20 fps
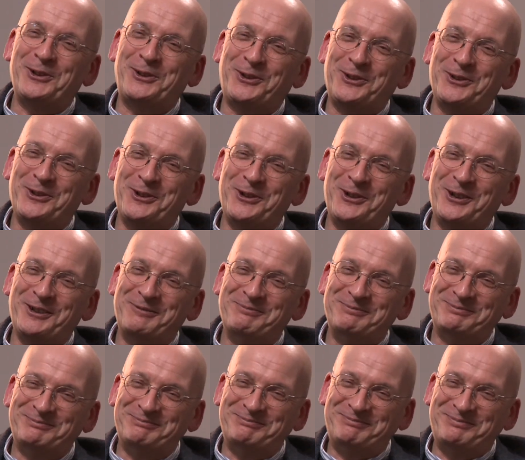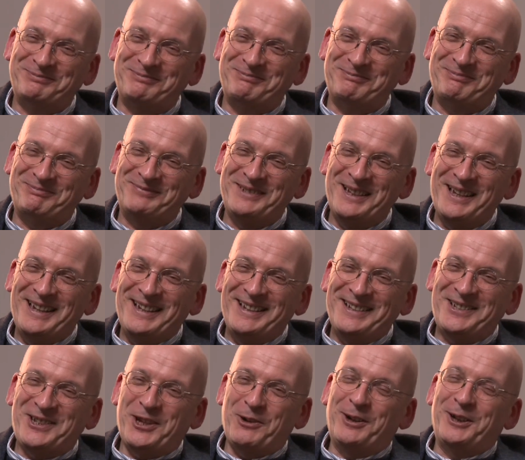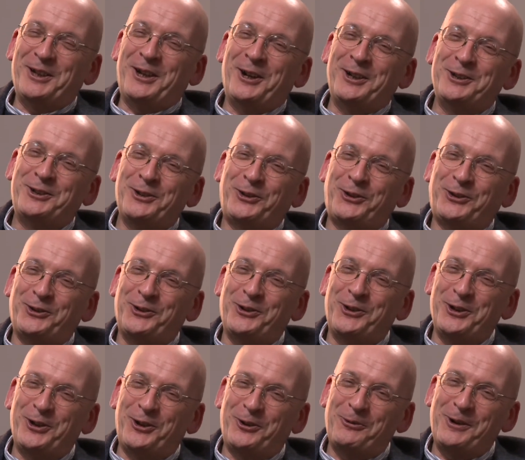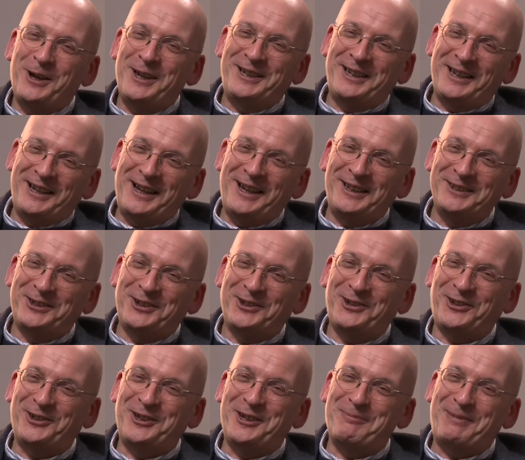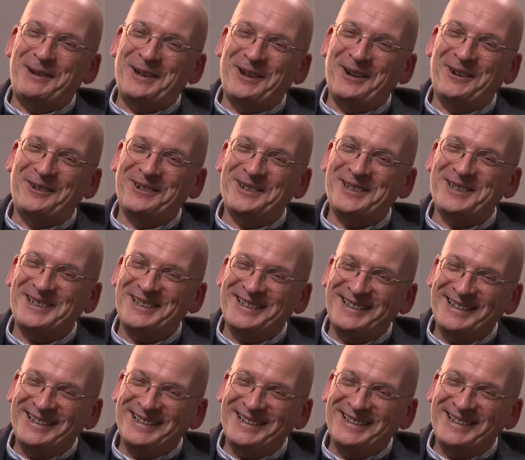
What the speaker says: snoring, so I destroy her waking and her sleeping hours.